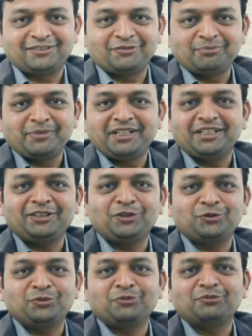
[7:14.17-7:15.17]
meeting
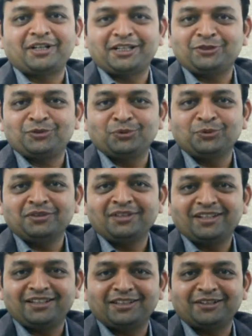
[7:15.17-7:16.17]
you very soon
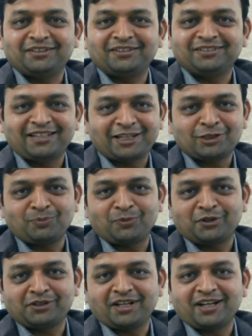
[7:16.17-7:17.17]
in the next
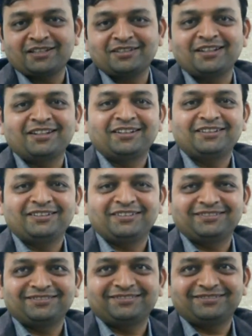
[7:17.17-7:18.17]
podcast.
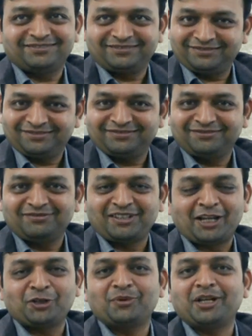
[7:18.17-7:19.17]

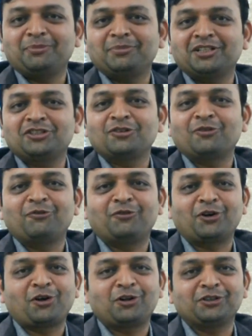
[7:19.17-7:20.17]
Thank you very much
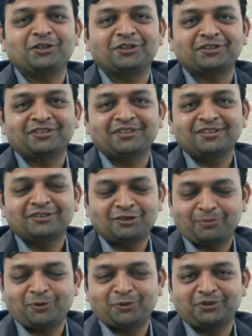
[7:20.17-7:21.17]
for all your
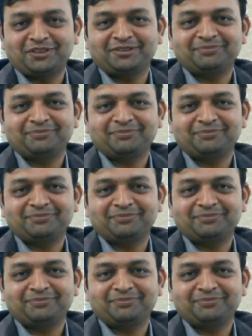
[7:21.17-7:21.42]
support.